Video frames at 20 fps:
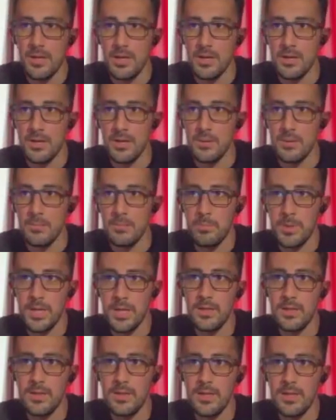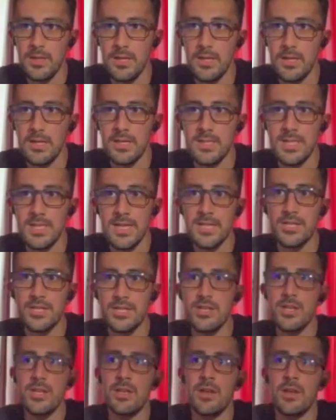But it's
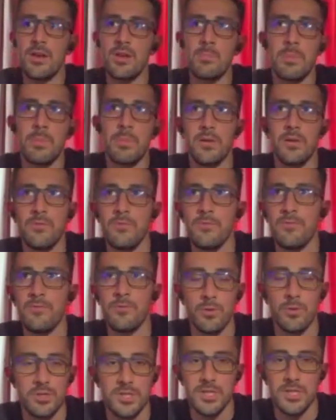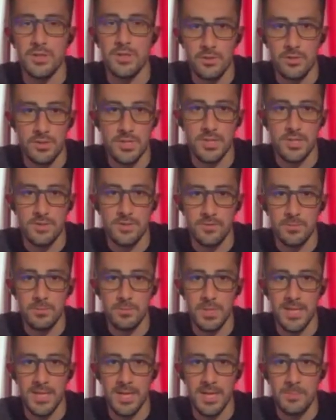actually not about forcing yourself to
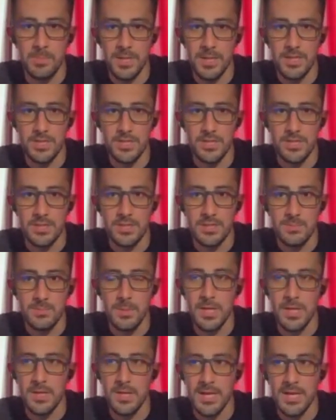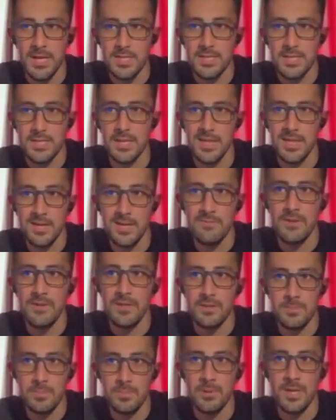be that patient. It's about actually
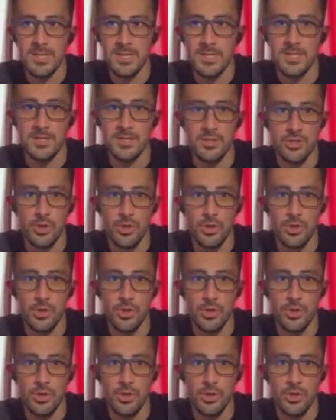loving the process